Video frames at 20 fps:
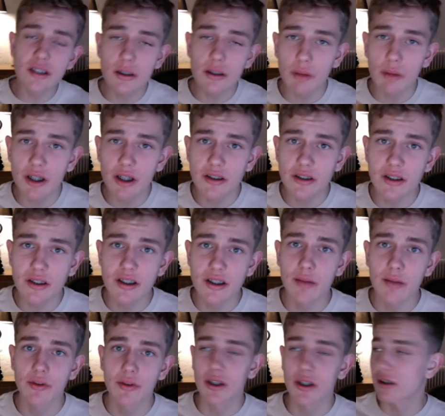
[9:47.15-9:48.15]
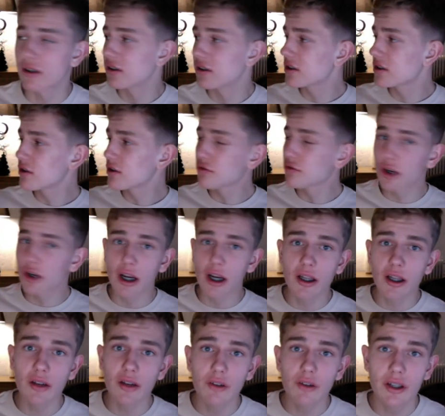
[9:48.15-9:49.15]
but it's the same thing. This is for
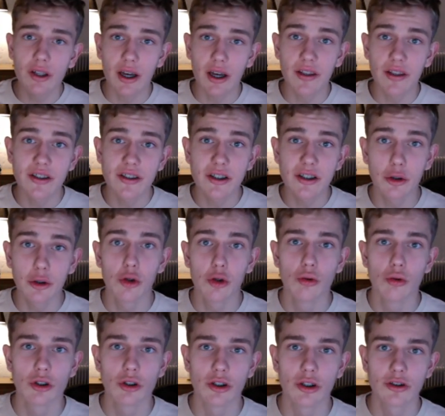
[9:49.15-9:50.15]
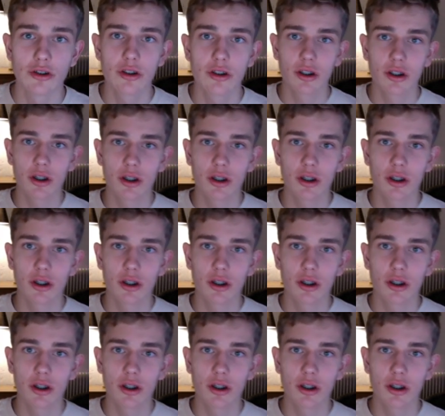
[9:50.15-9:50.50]
A level and it's still useless.